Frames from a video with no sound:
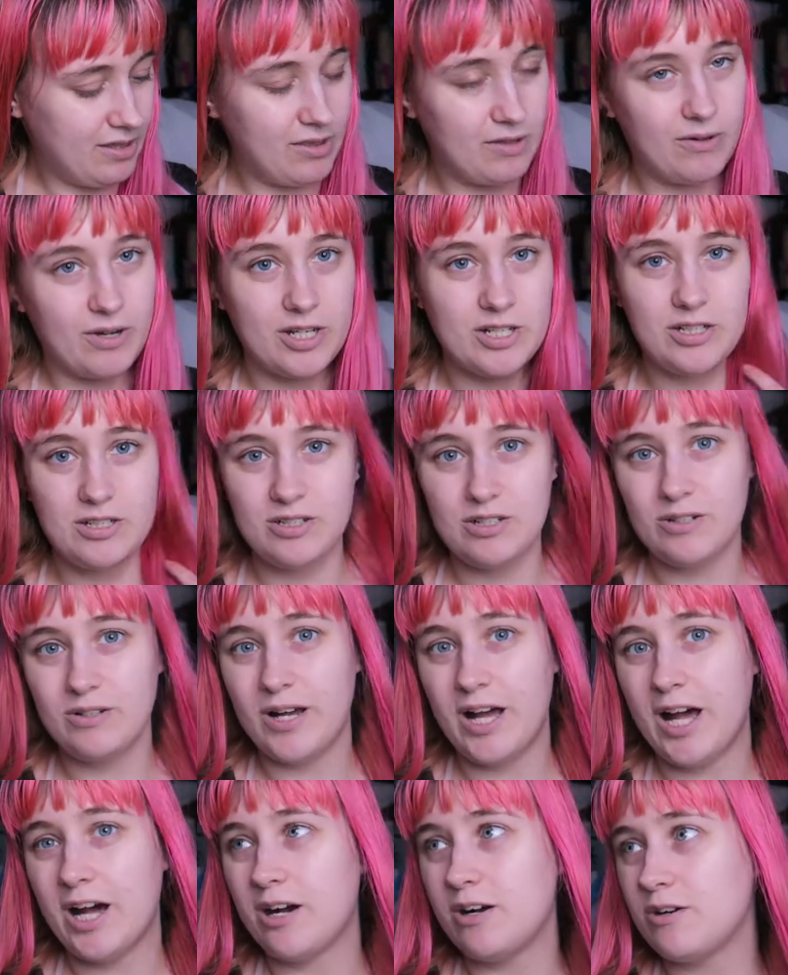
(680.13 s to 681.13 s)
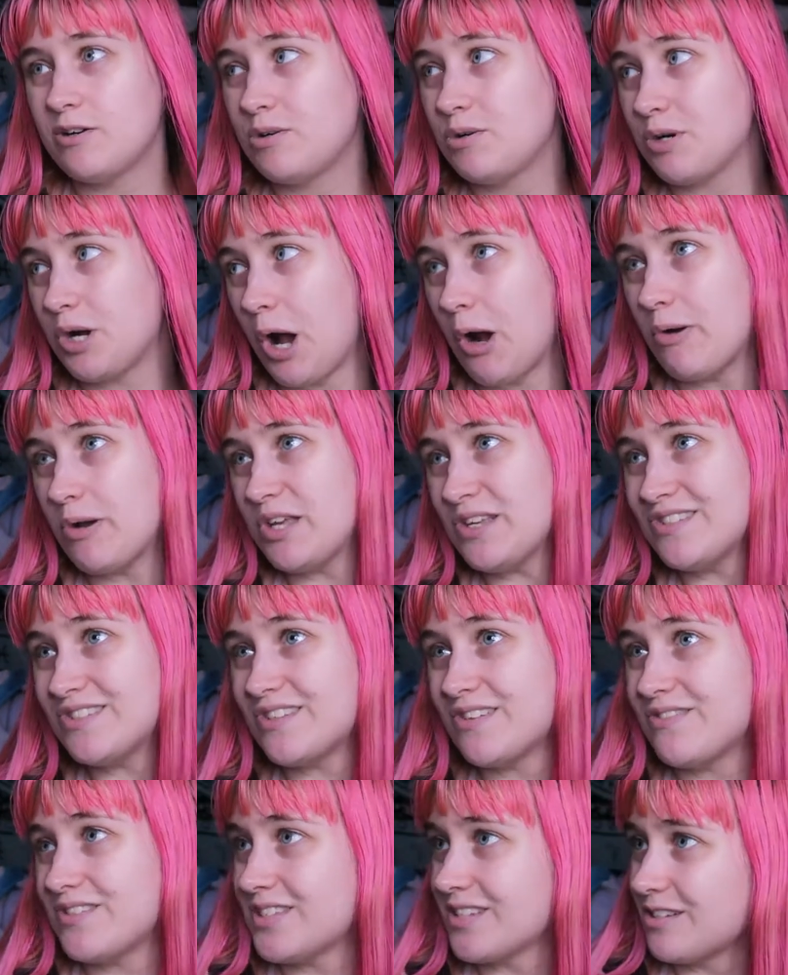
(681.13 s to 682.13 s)
Though I don't know how
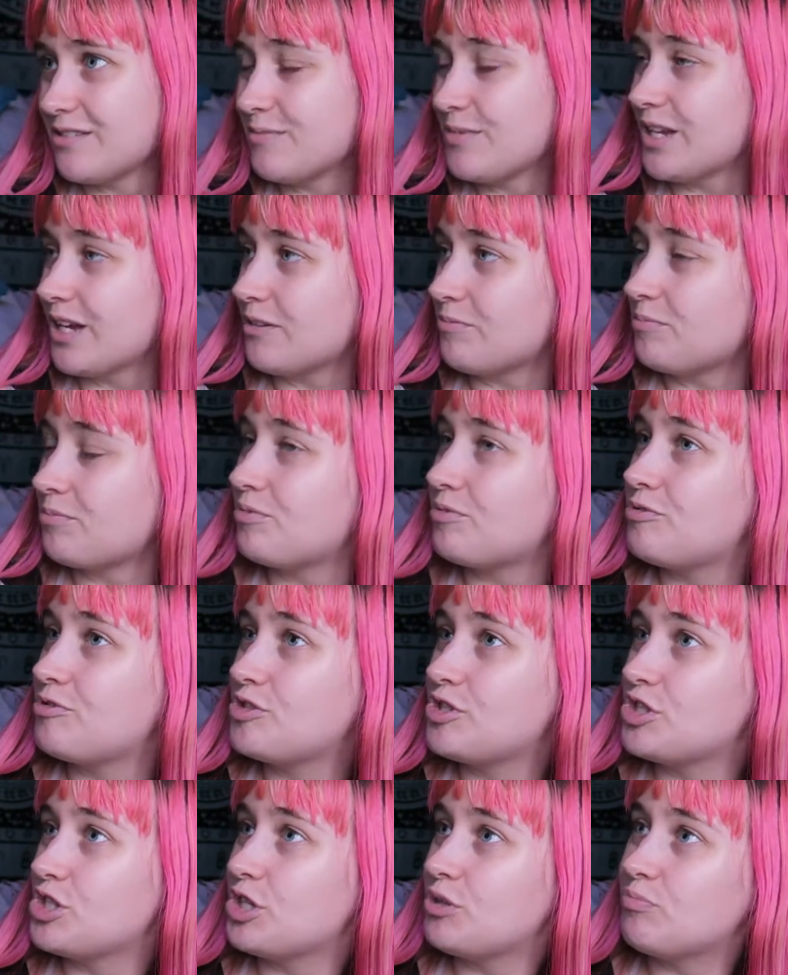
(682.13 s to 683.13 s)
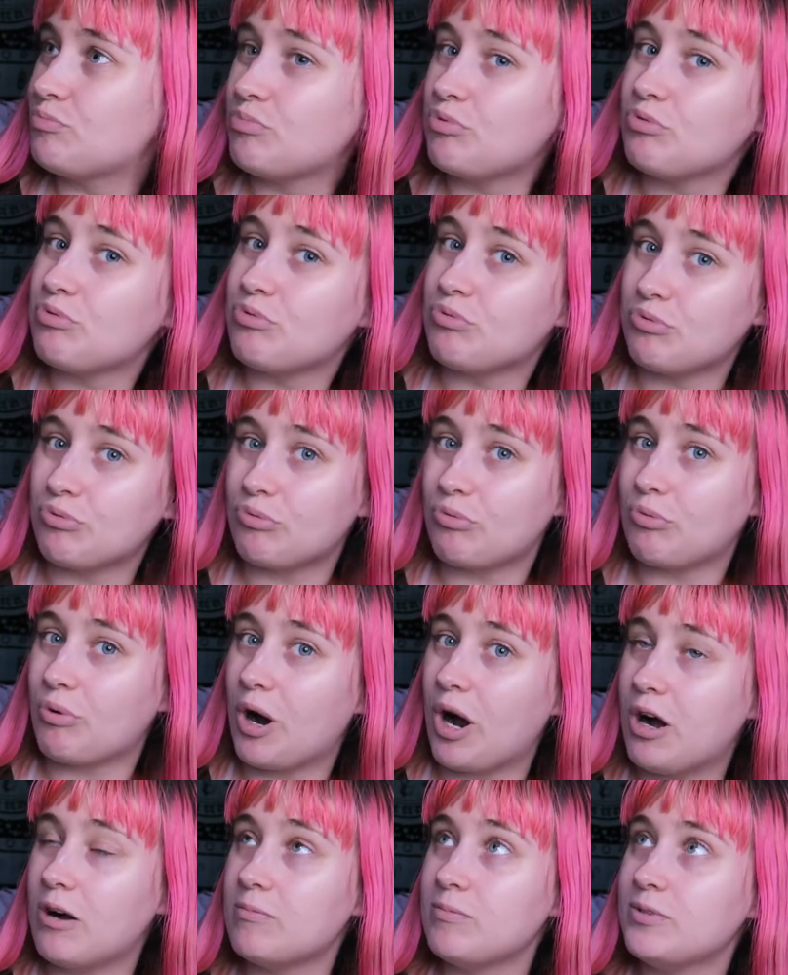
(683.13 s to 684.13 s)
cohesive it's gonna be. I should
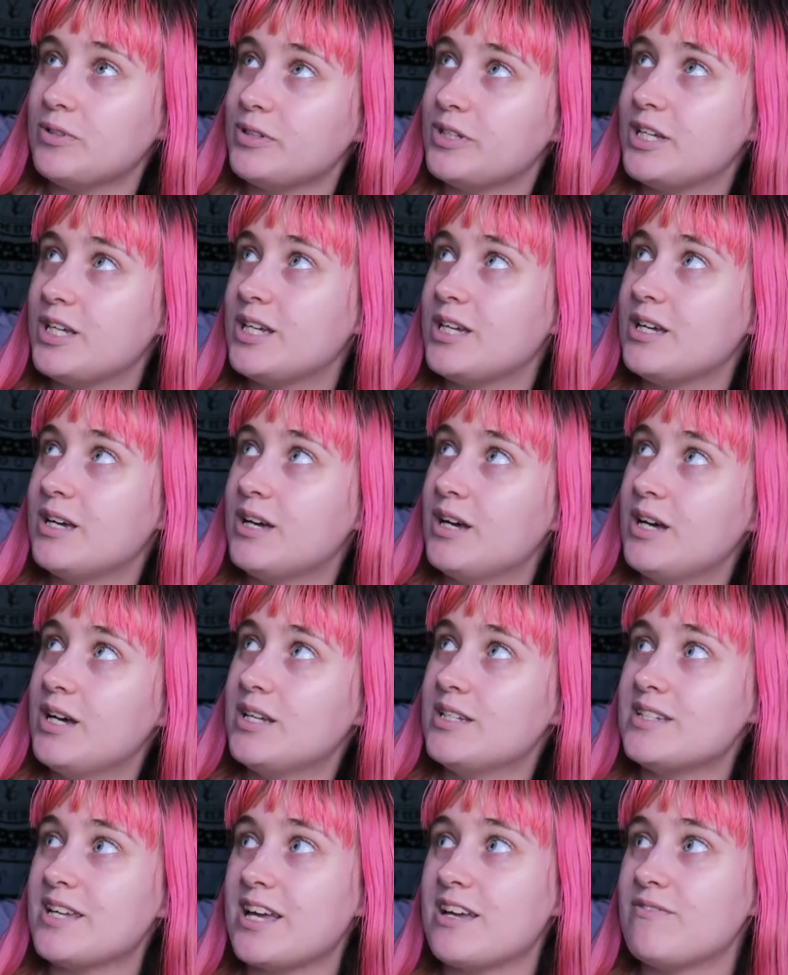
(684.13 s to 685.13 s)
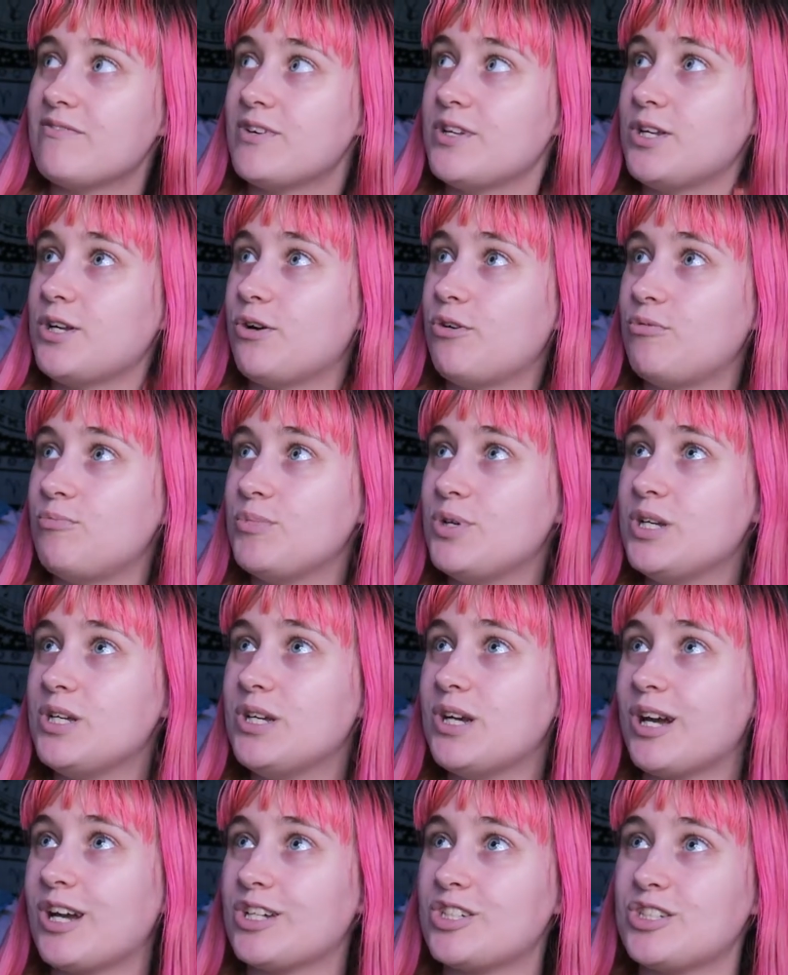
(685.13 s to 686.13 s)
probably take video of
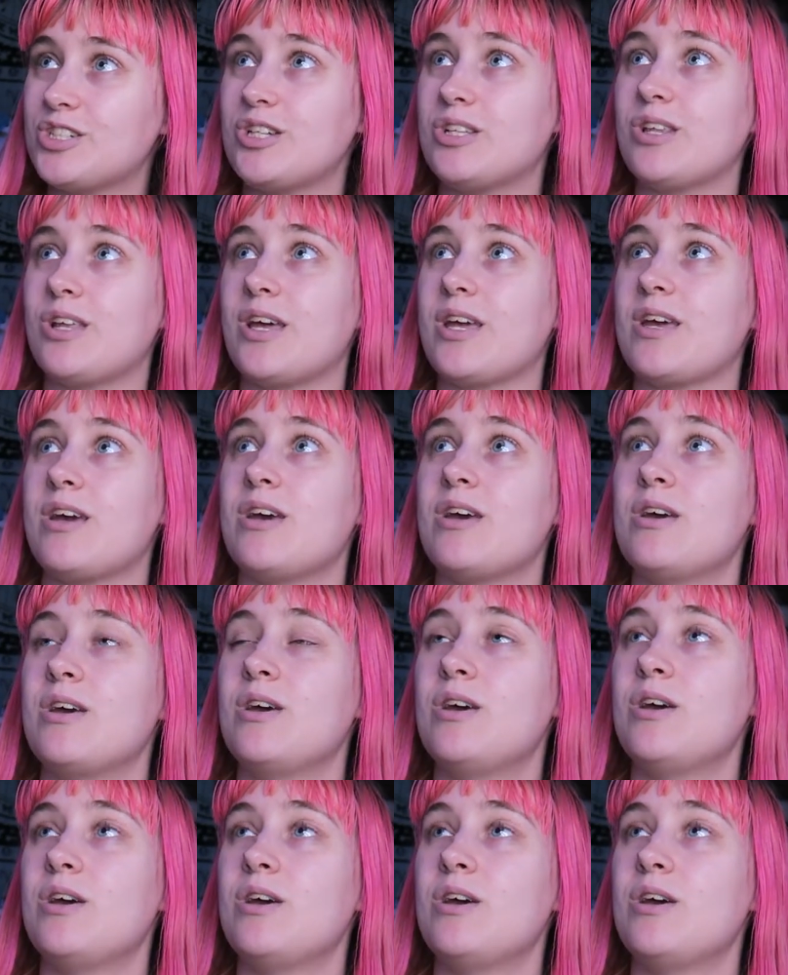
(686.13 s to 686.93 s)
me actually like